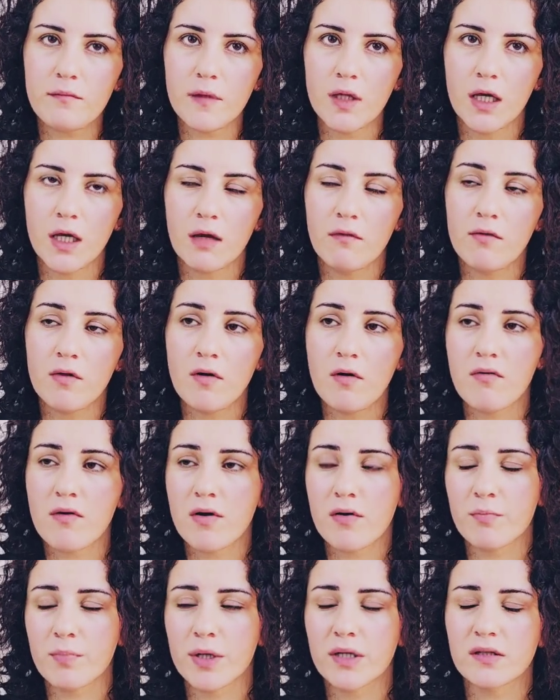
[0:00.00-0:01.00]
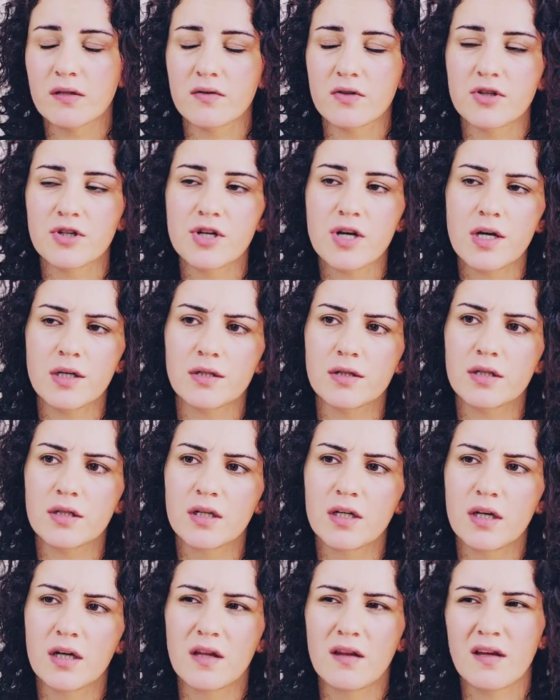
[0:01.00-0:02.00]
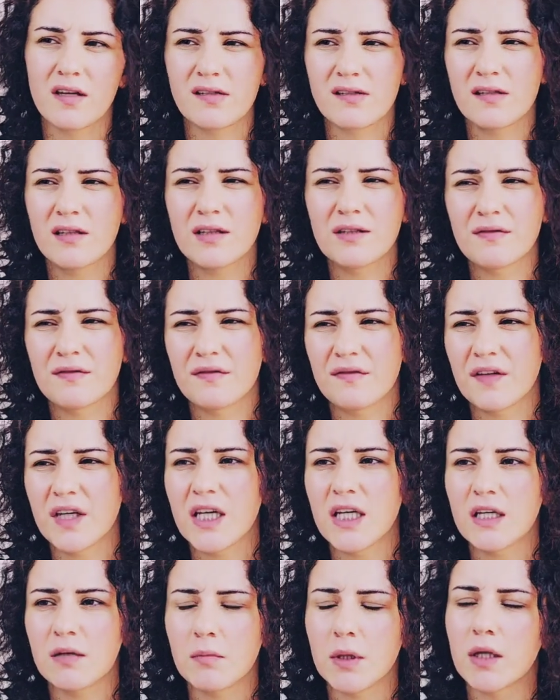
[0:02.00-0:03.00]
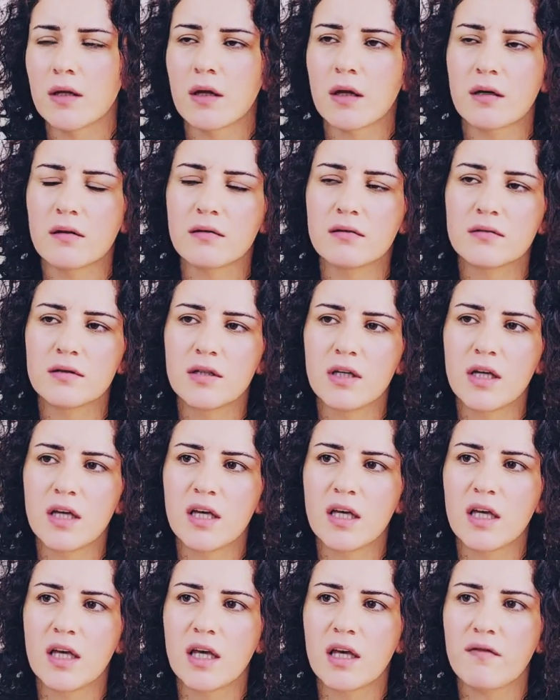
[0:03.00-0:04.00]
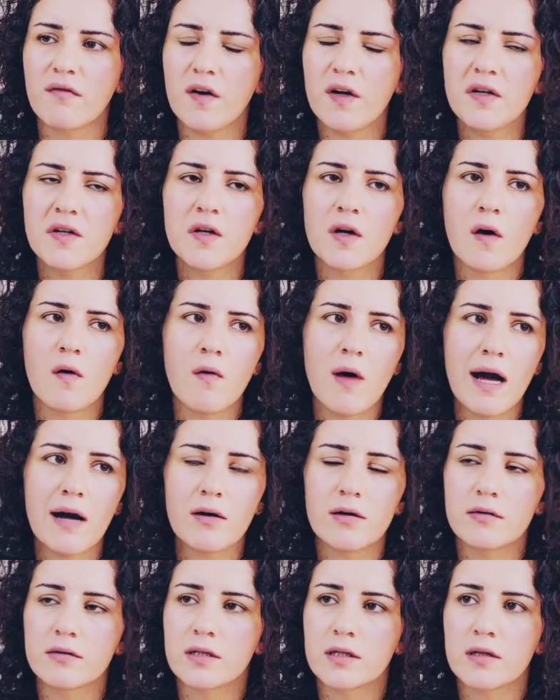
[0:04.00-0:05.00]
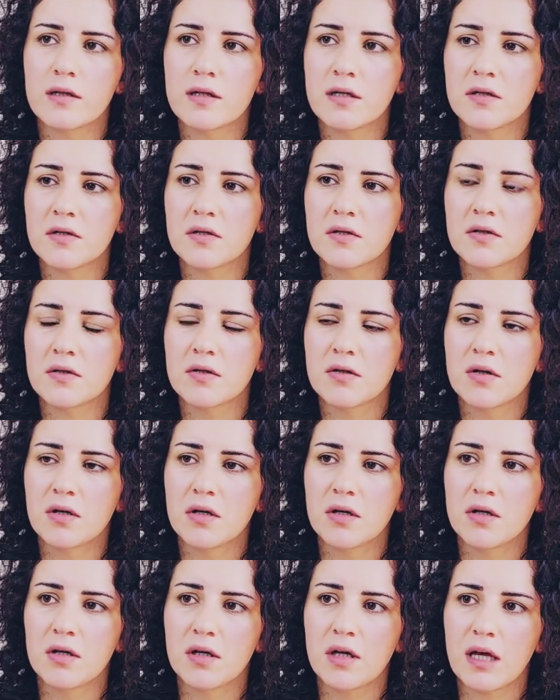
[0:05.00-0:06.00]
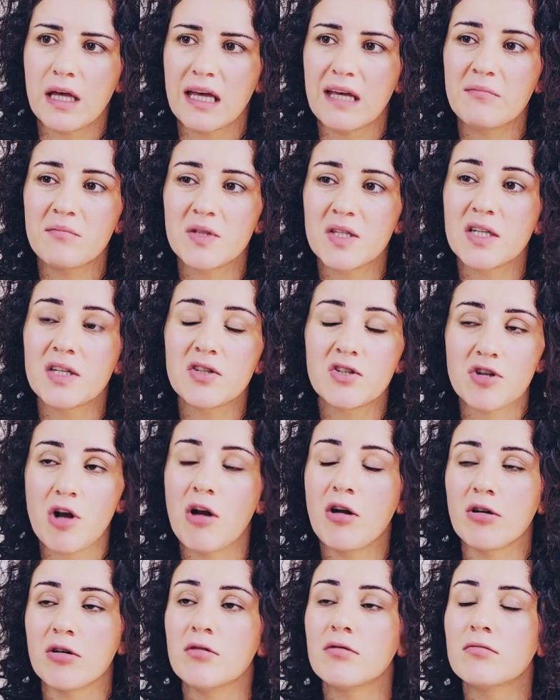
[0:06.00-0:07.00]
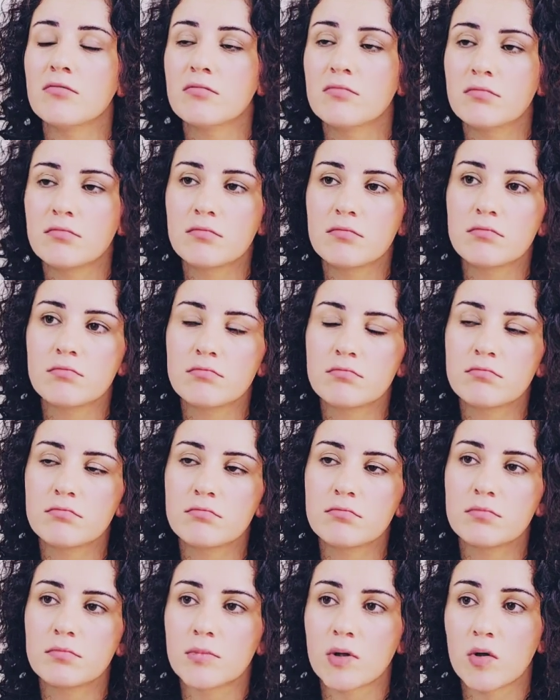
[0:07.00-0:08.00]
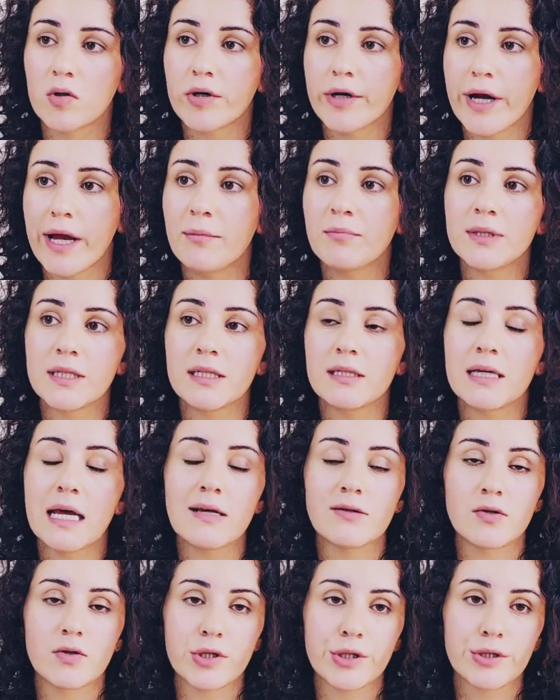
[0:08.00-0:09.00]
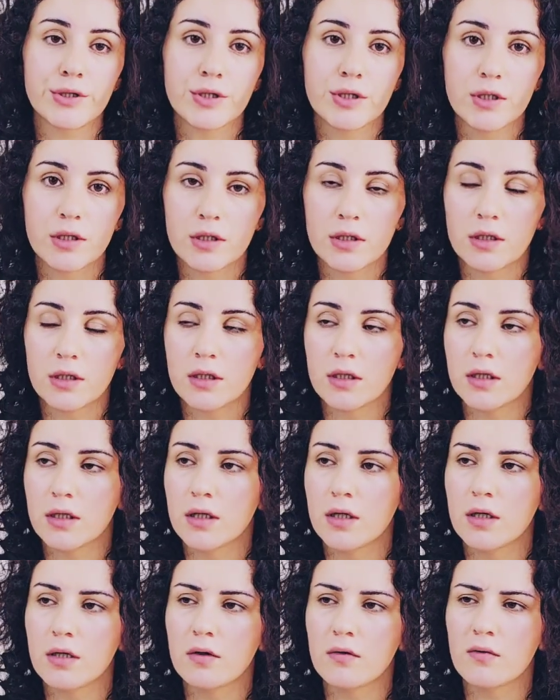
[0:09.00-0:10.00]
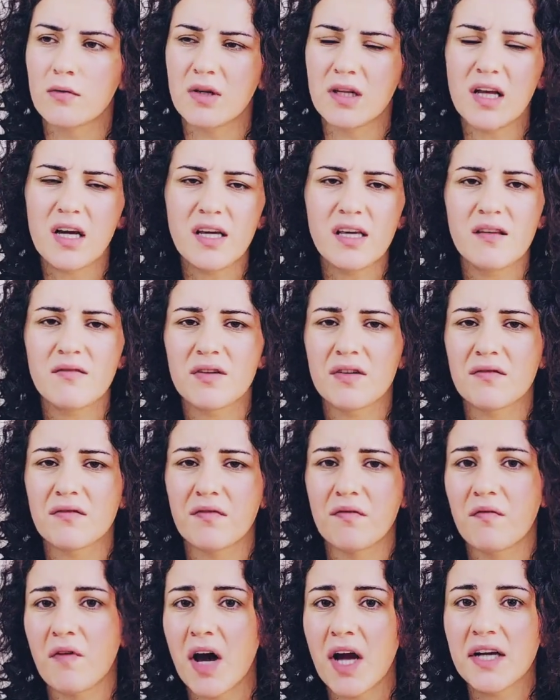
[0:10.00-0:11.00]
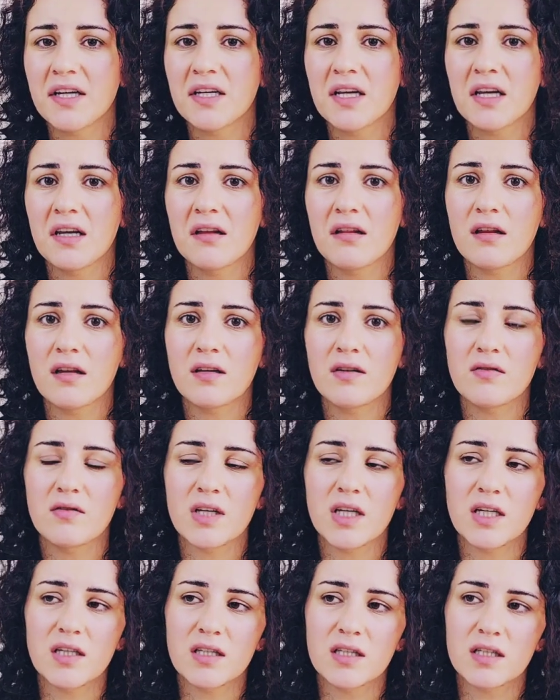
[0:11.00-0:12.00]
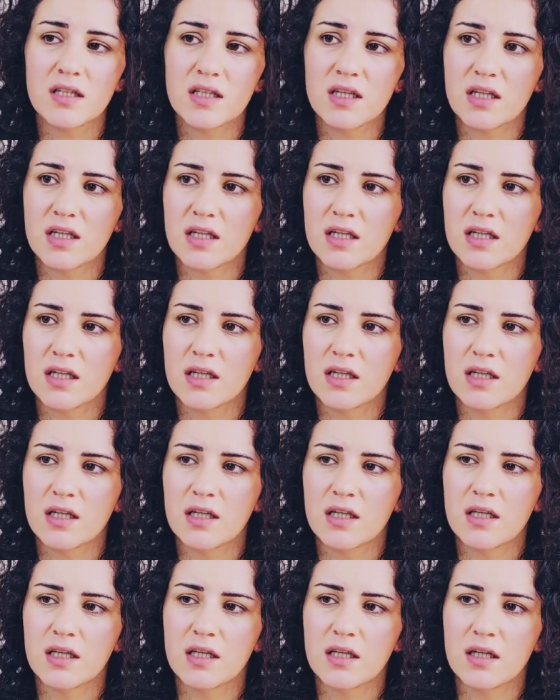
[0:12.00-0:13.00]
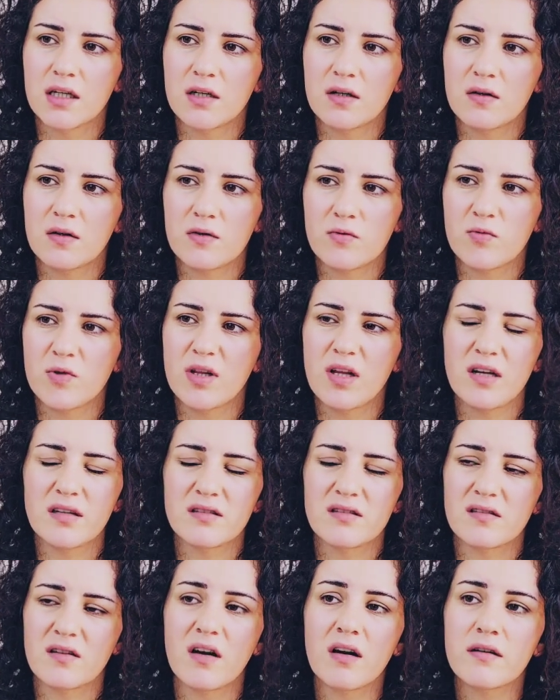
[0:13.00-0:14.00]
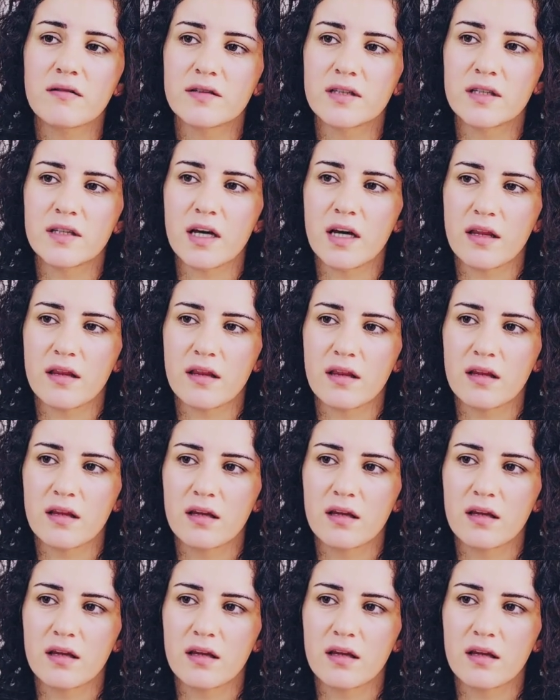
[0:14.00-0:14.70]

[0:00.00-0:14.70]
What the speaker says: even though they're a piece of shit, they still feed me though. If I go out in this empty jungle or empty desert, will I even find anything to eat? Or will I starve to death?